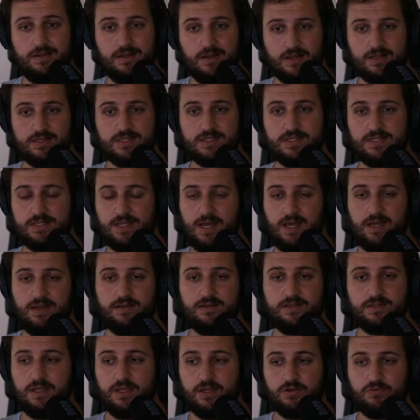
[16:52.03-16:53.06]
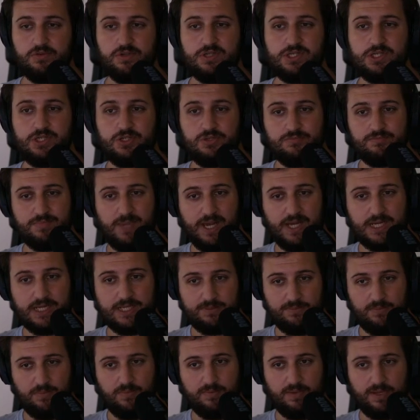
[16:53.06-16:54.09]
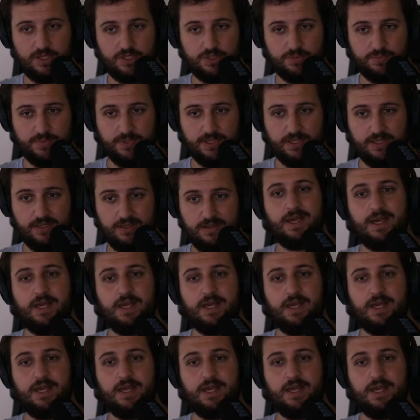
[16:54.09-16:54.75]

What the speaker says: Last Stand increases your maximum HP.